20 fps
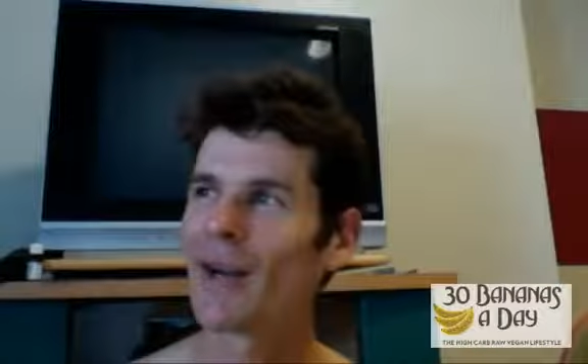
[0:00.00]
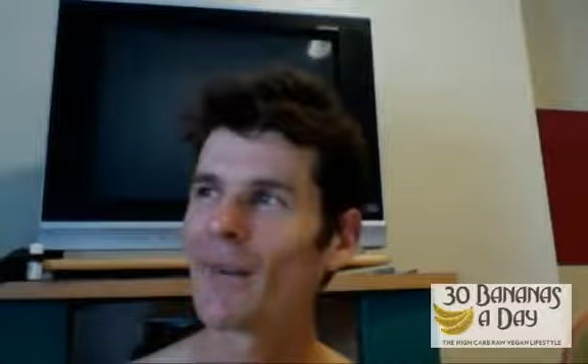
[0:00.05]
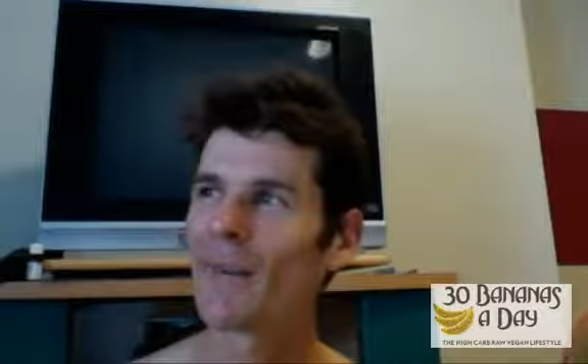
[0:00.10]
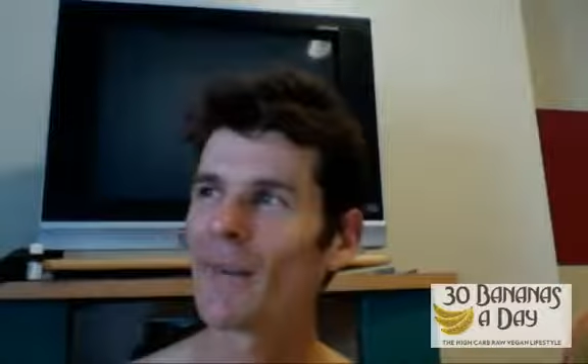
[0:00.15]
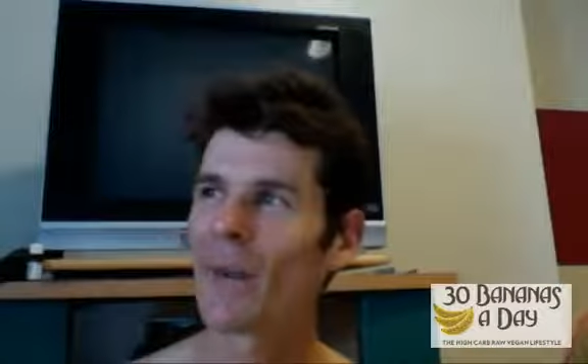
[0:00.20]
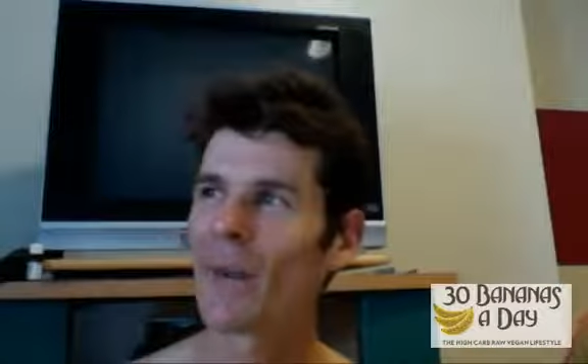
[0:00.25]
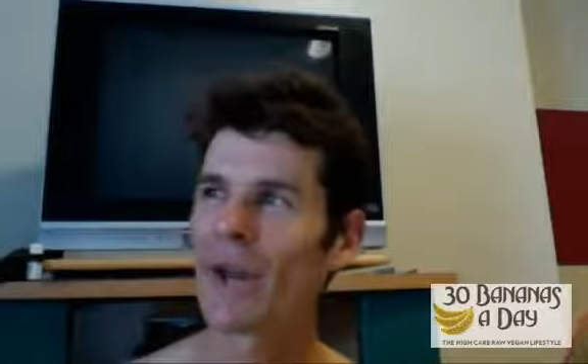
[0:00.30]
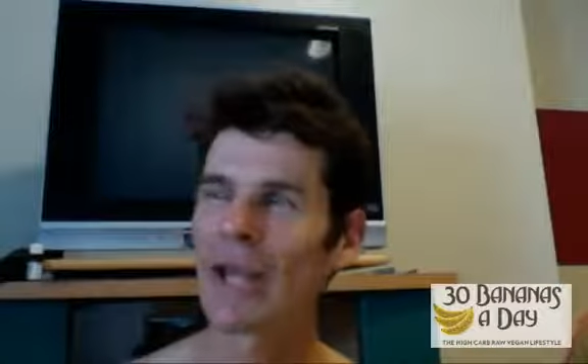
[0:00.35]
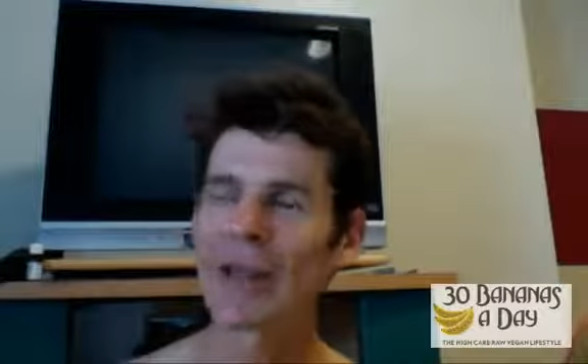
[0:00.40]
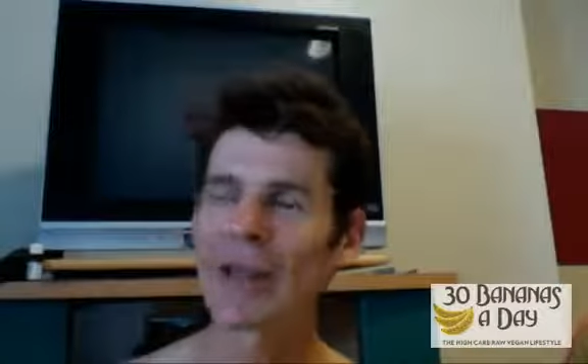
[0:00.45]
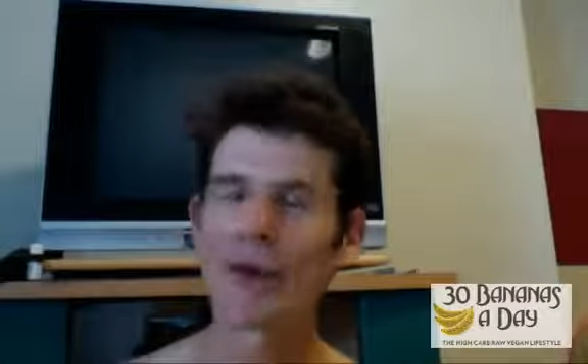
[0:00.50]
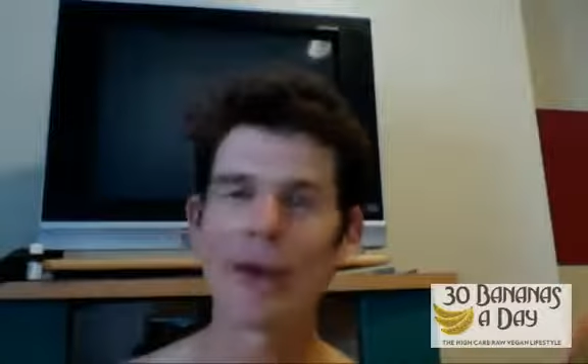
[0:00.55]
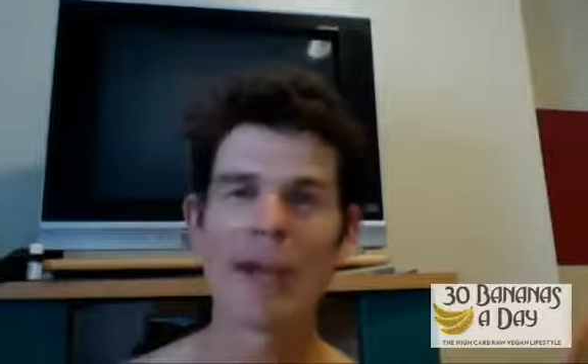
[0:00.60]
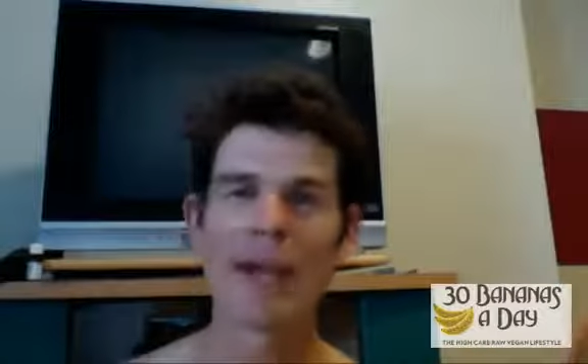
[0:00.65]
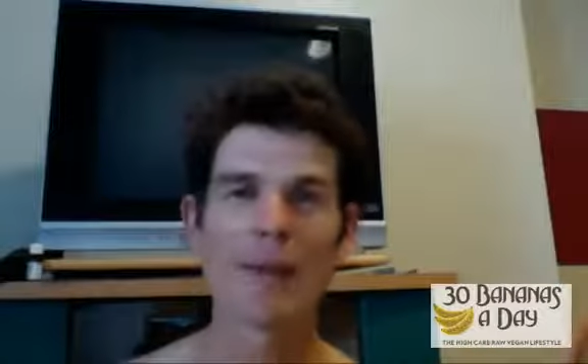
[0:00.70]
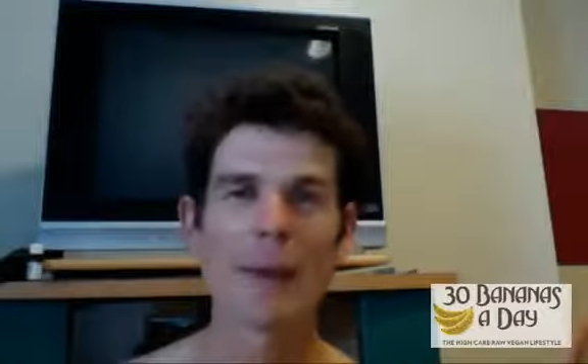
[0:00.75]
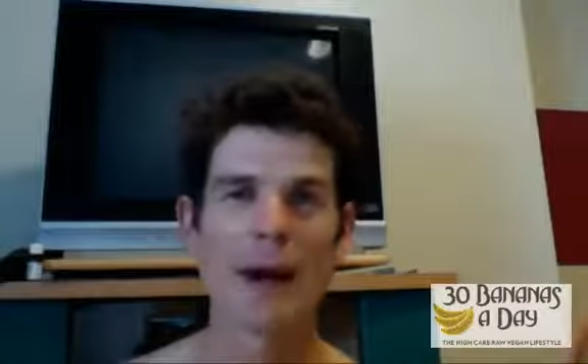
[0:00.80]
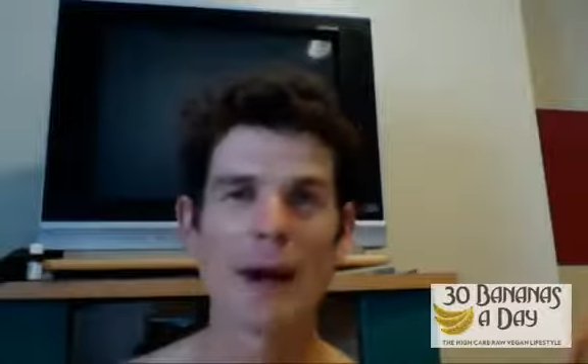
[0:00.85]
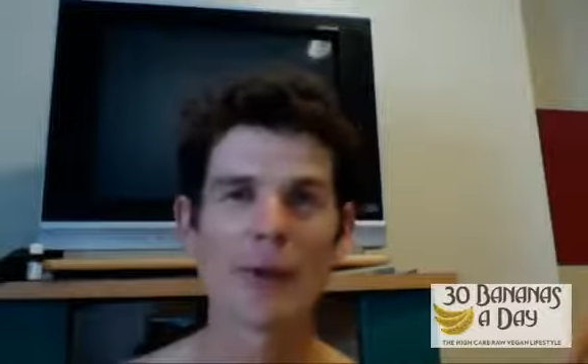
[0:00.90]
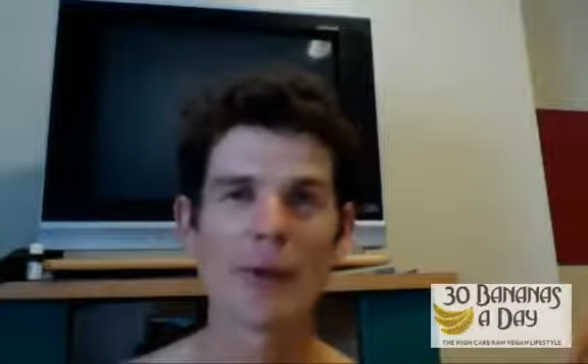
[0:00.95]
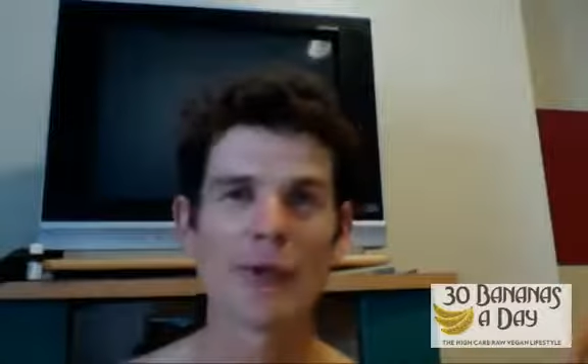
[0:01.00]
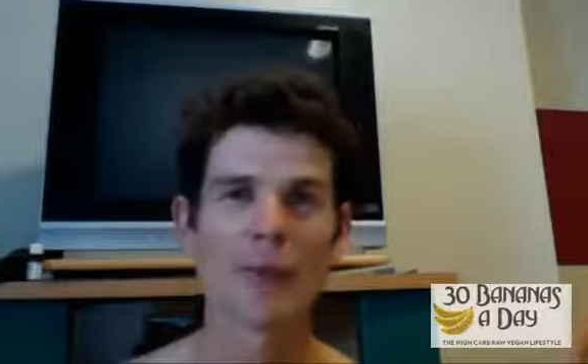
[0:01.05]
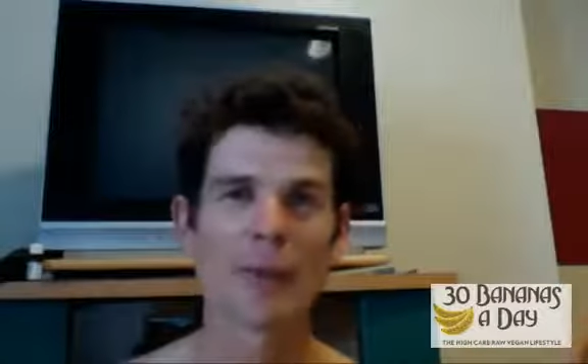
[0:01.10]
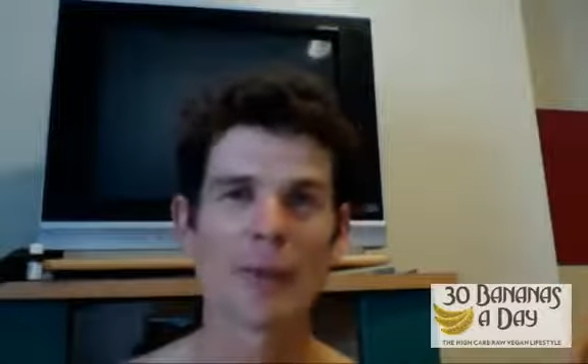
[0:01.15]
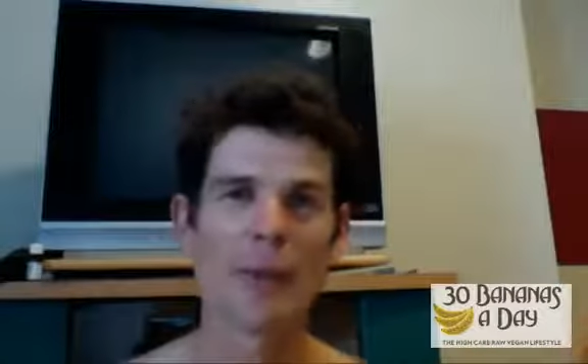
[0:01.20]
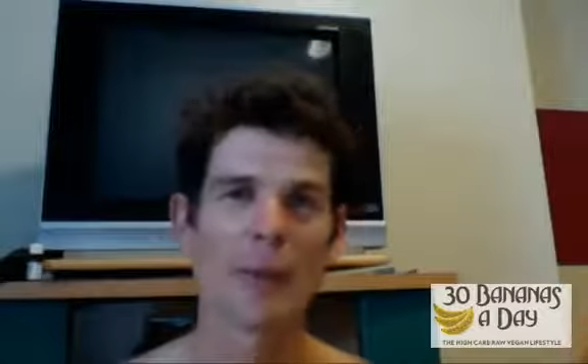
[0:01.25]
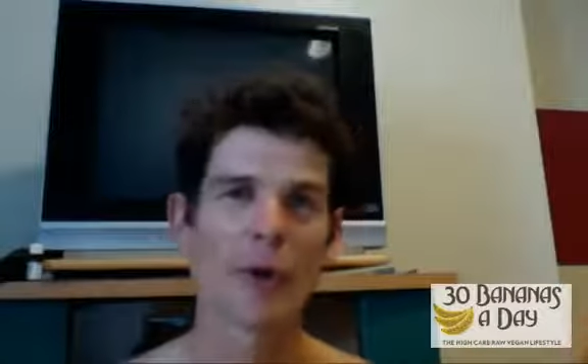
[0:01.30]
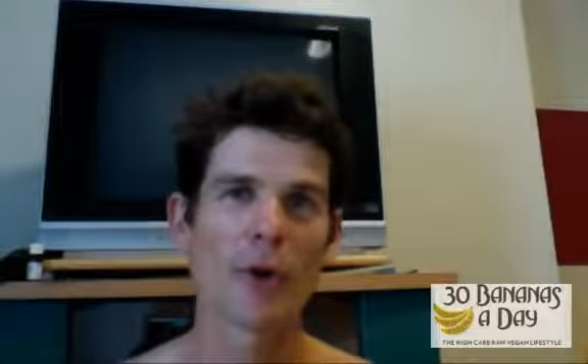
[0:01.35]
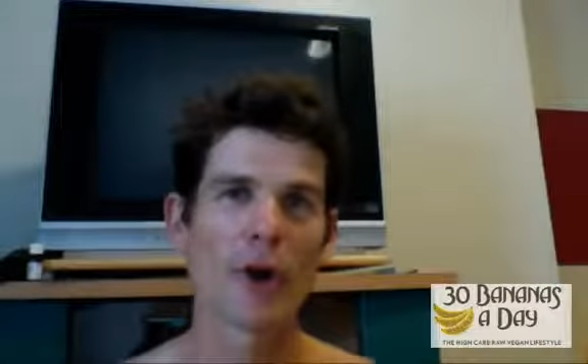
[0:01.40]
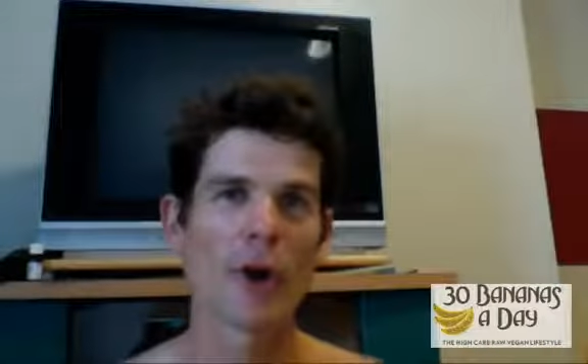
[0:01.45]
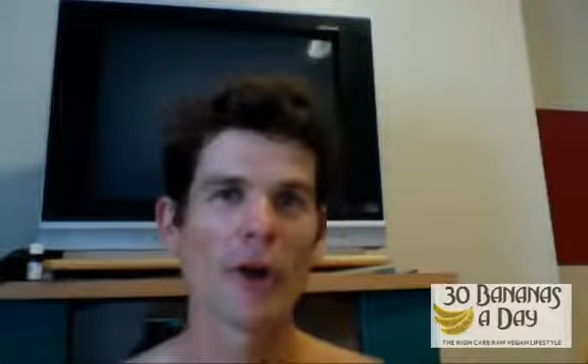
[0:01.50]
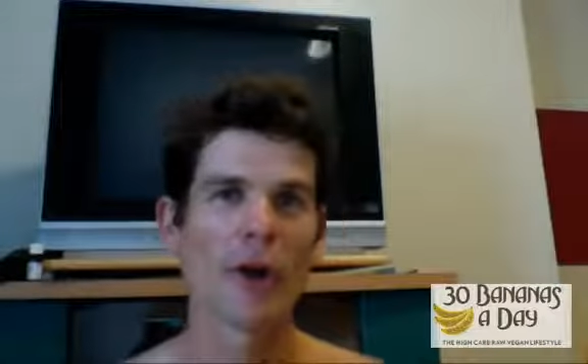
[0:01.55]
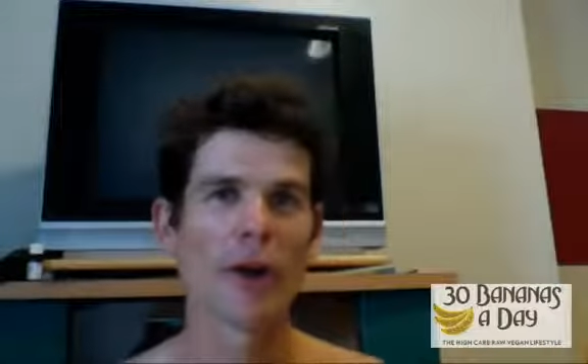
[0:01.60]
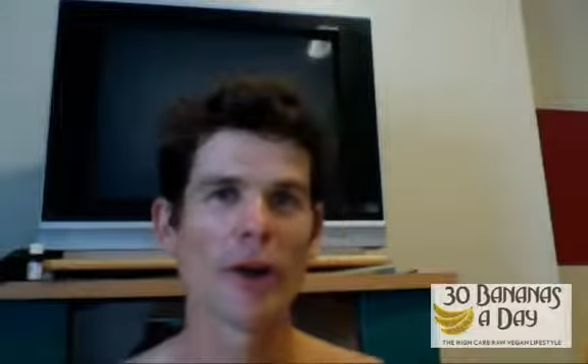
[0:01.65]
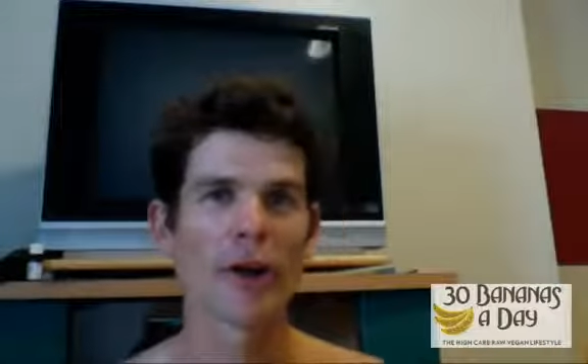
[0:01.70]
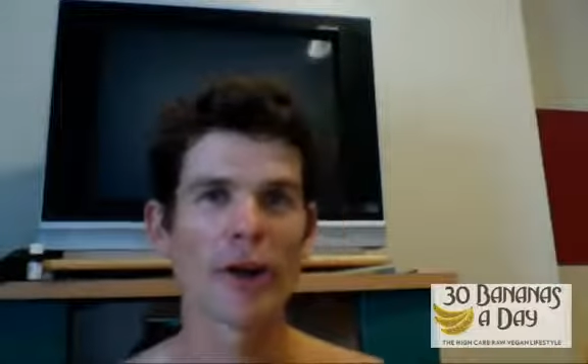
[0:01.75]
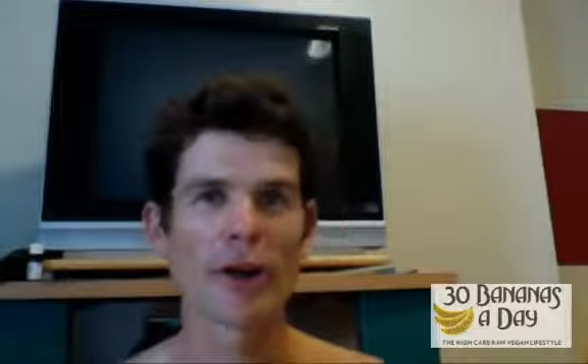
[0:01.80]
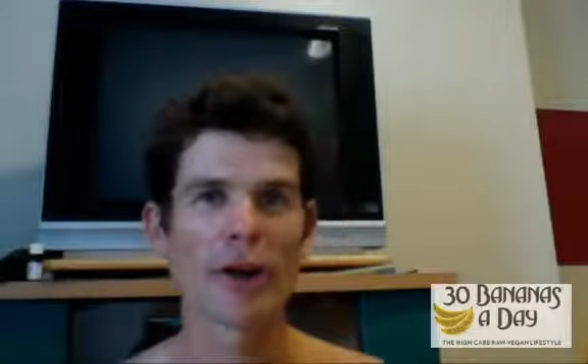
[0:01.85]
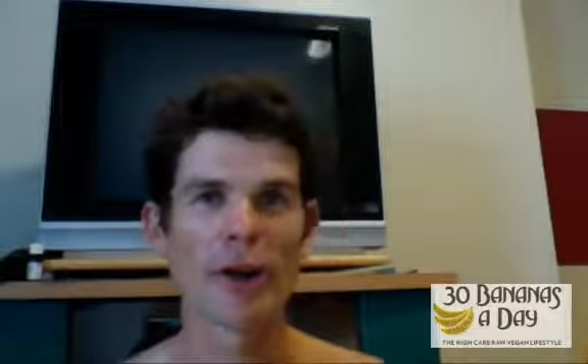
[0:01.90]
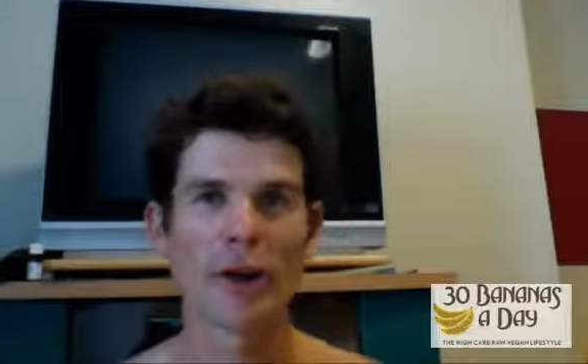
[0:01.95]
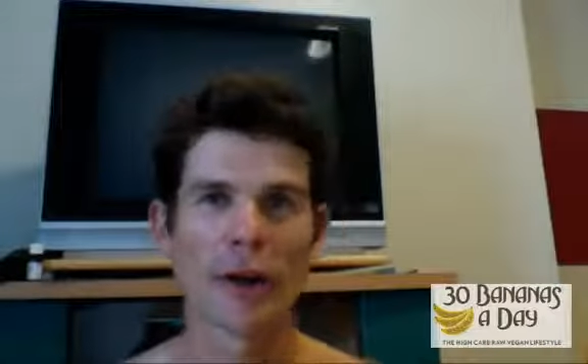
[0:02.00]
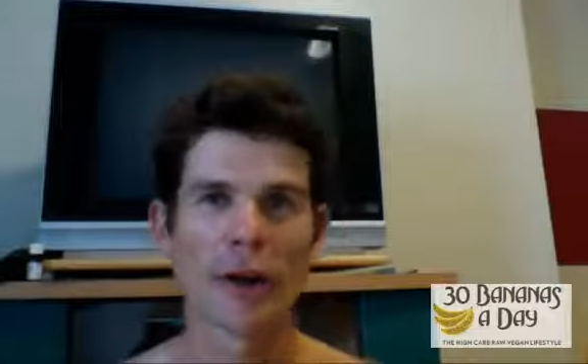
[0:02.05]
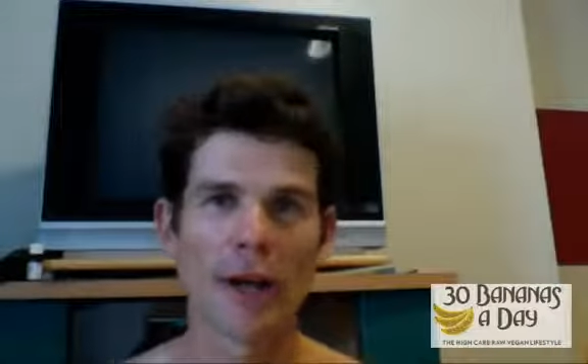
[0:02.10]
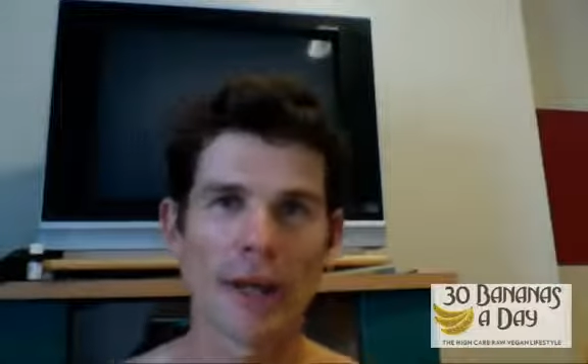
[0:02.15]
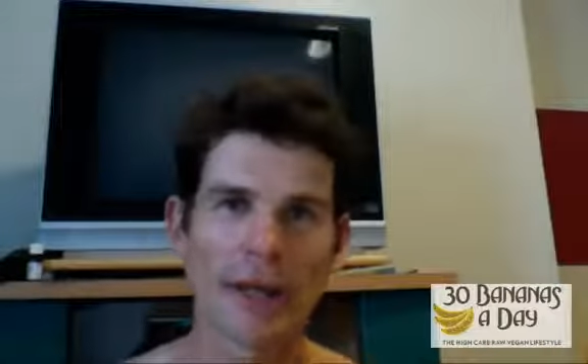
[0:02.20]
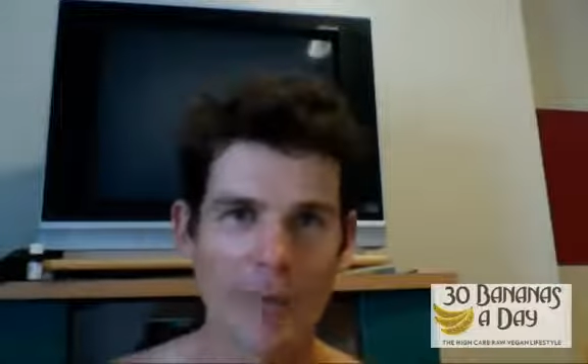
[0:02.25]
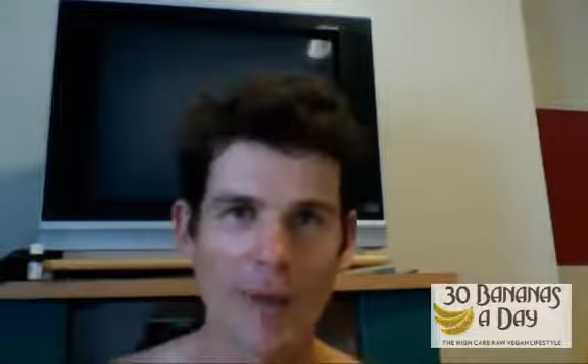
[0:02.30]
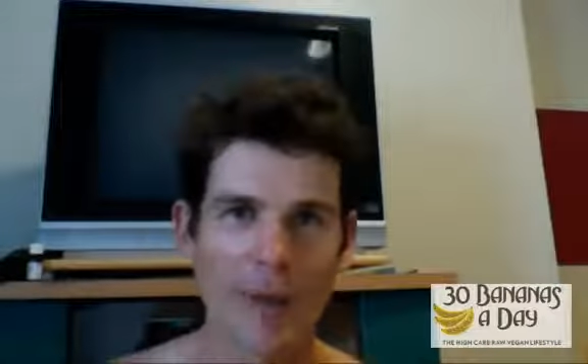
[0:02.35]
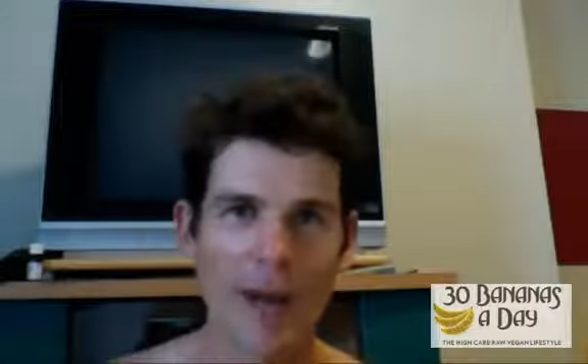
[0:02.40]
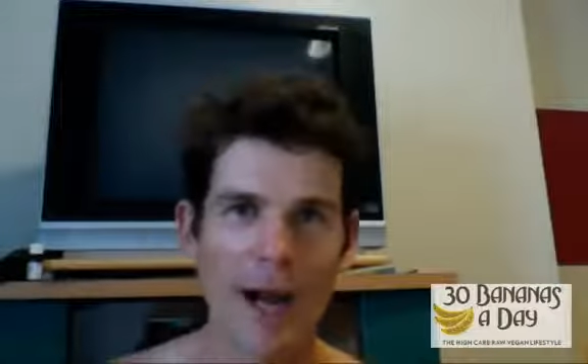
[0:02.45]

I get a lot of emails from people going, you know, like,